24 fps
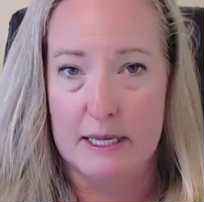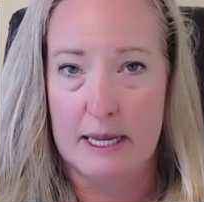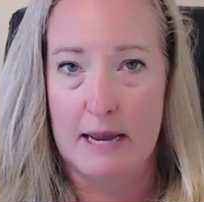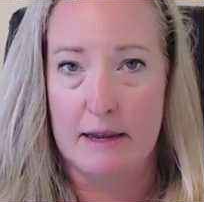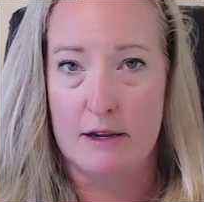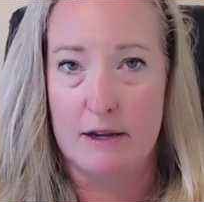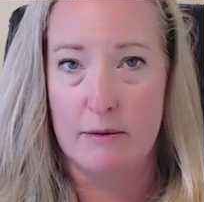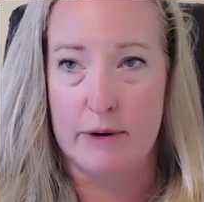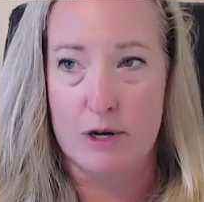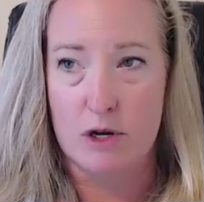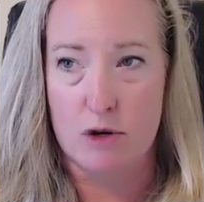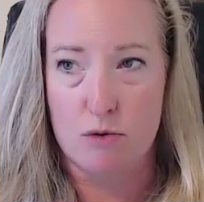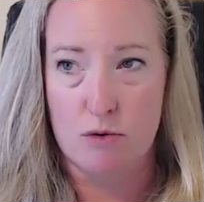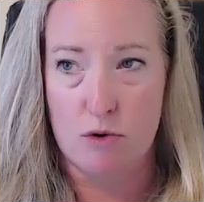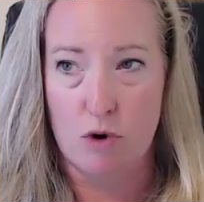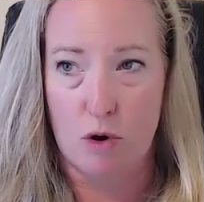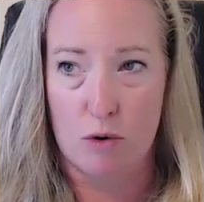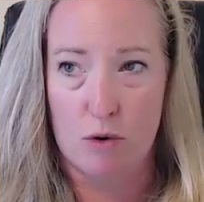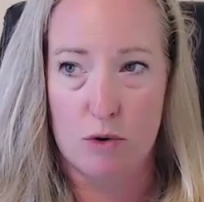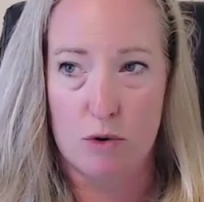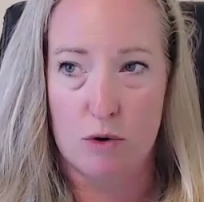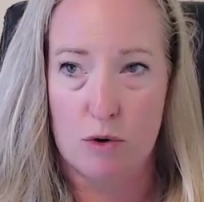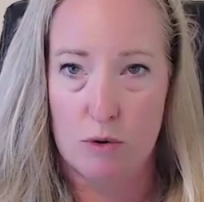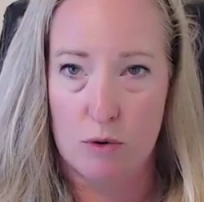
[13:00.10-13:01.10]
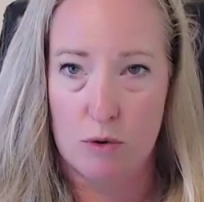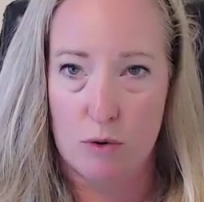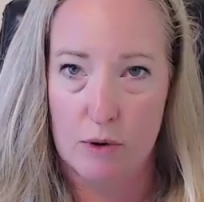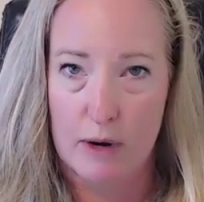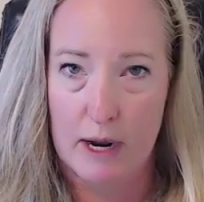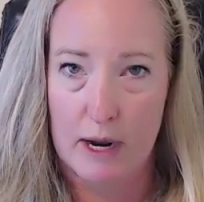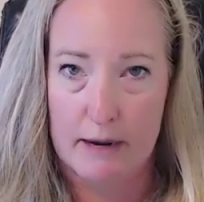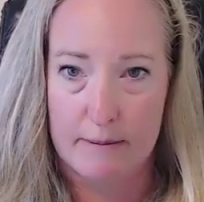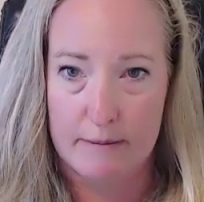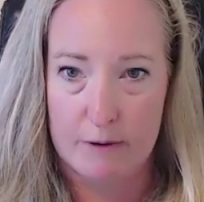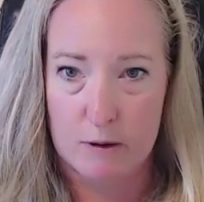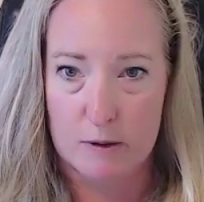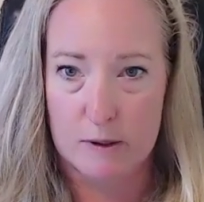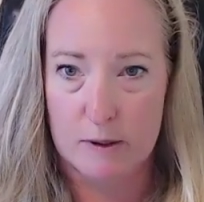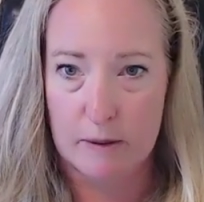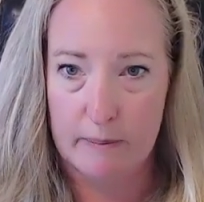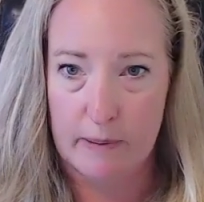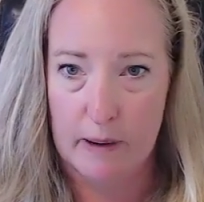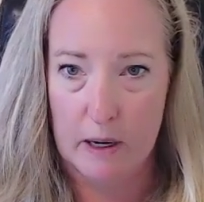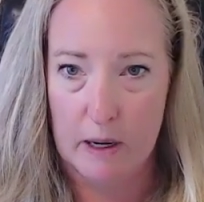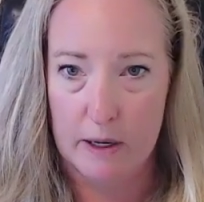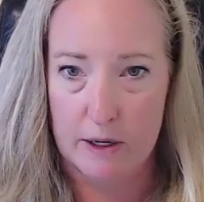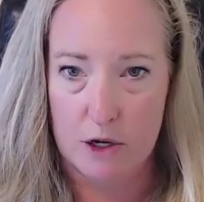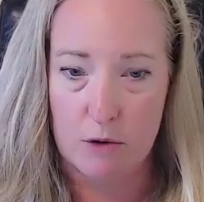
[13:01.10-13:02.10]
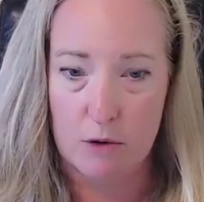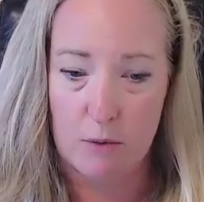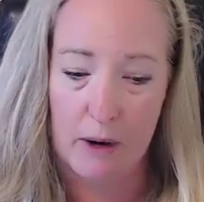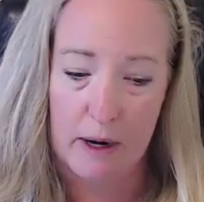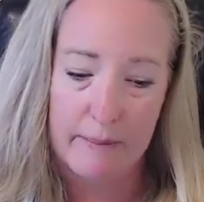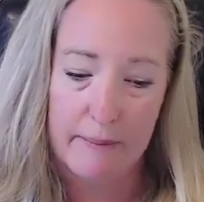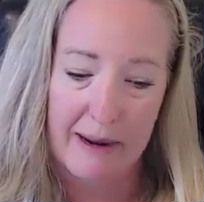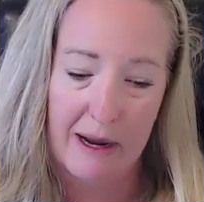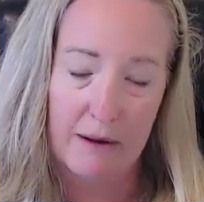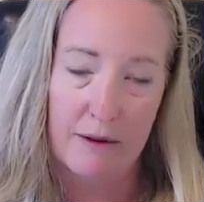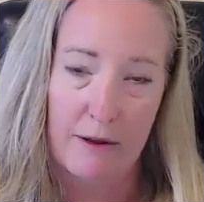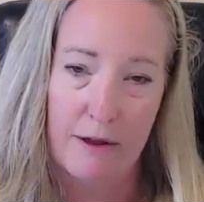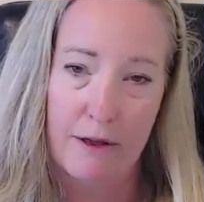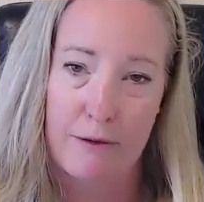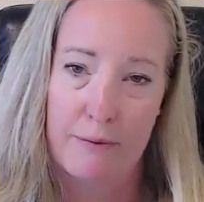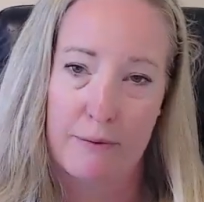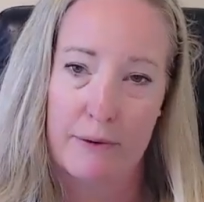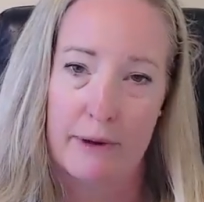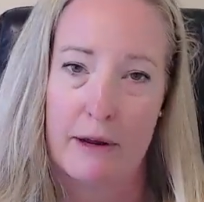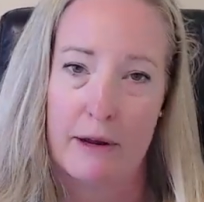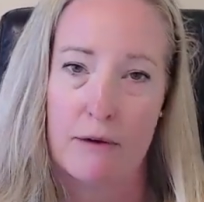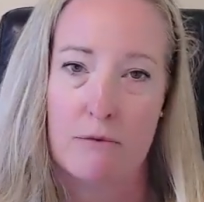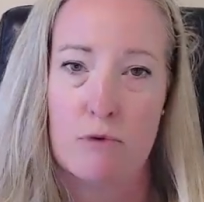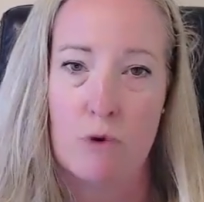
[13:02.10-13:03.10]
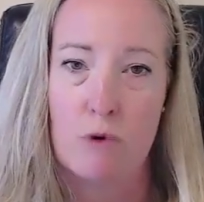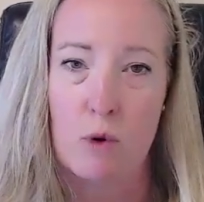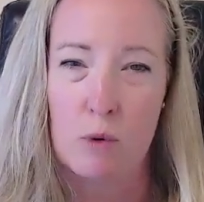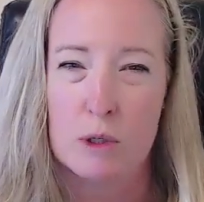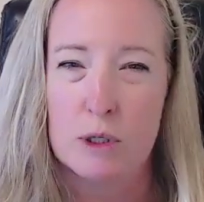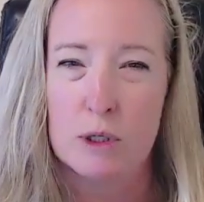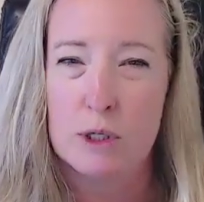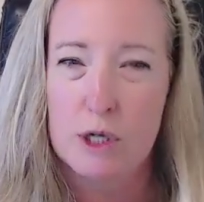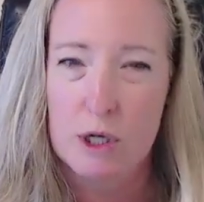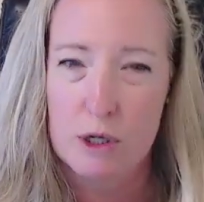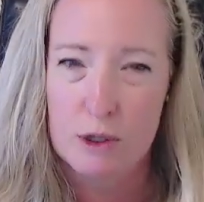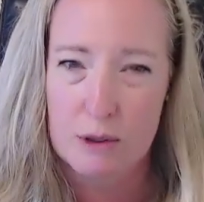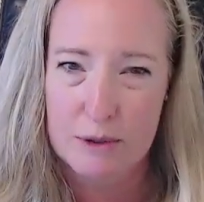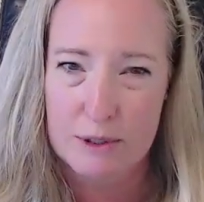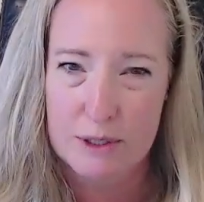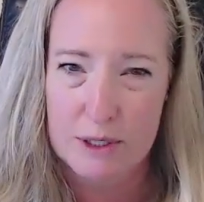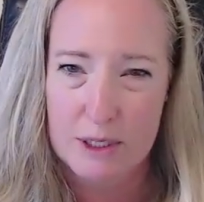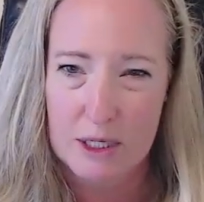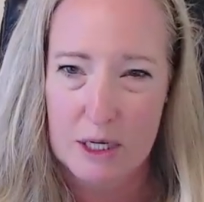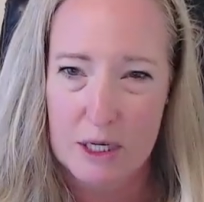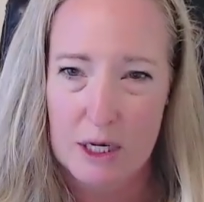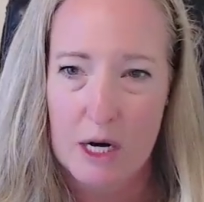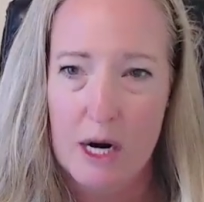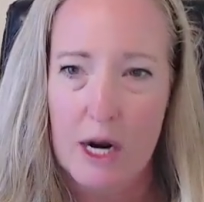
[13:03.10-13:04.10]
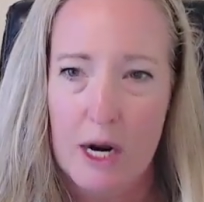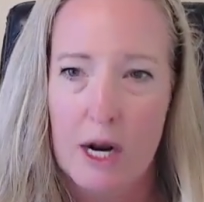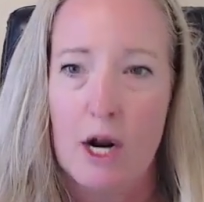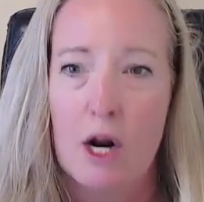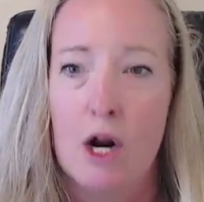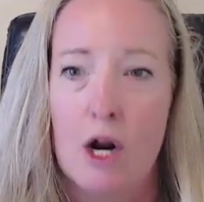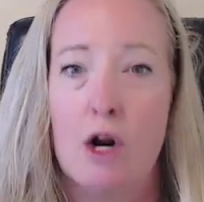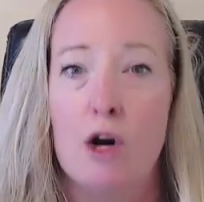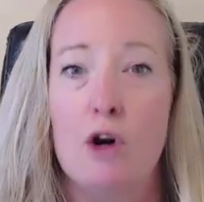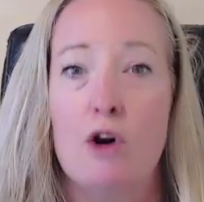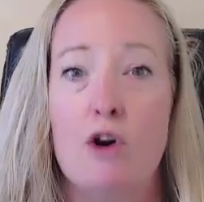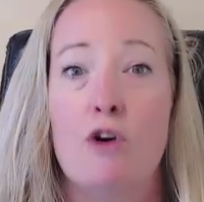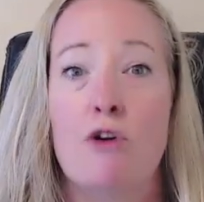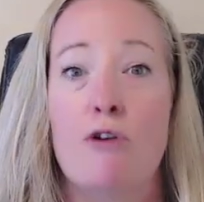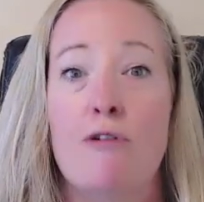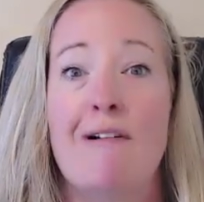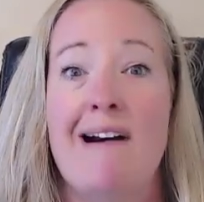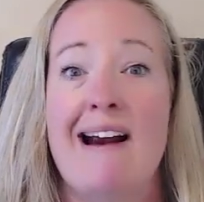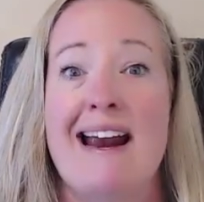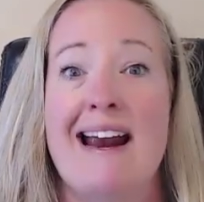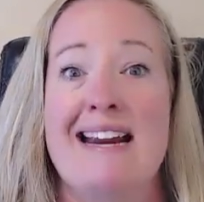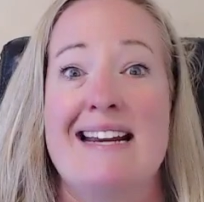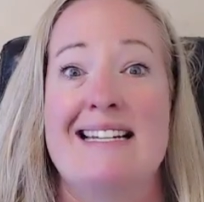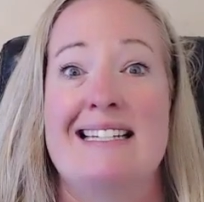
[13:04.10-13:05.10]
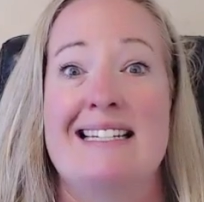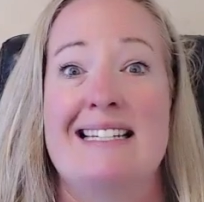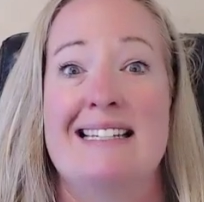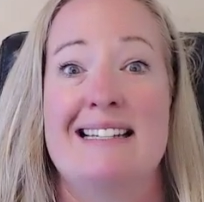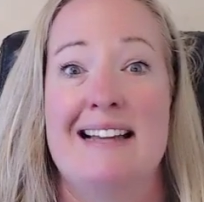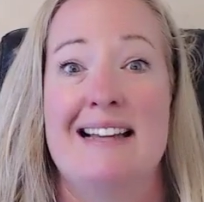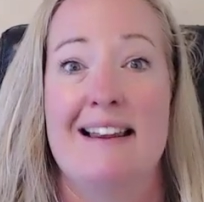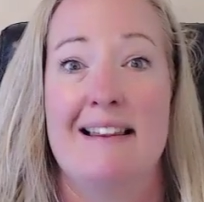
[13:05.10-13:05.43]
that when you go to an amusement park, you want to be on the thrilling roller coaster, great.